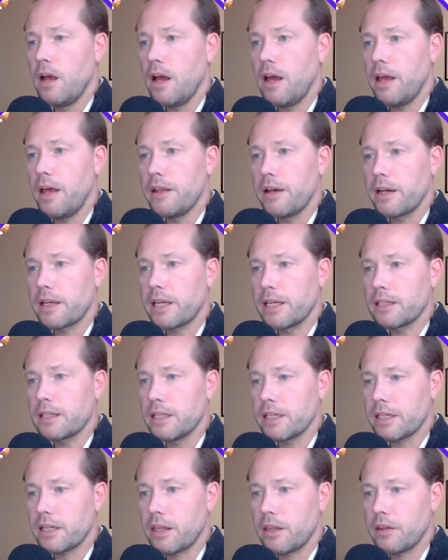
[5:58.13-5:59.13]
and I can
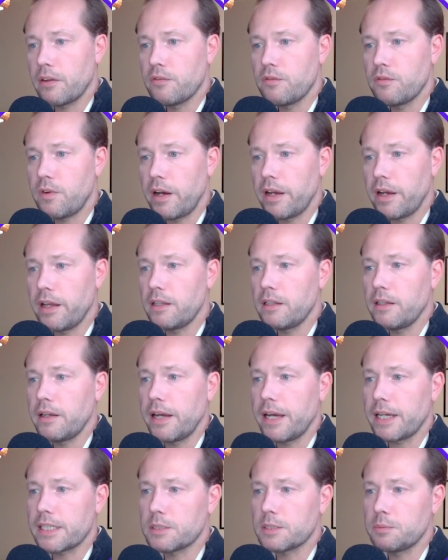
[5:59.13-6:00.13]
click File,
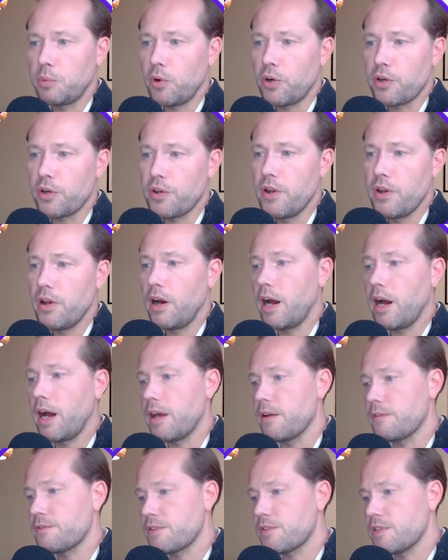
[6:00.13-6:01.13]
Export,
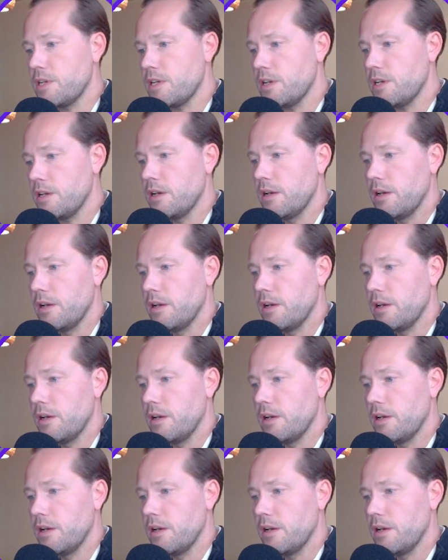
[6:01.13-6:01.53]
IFC,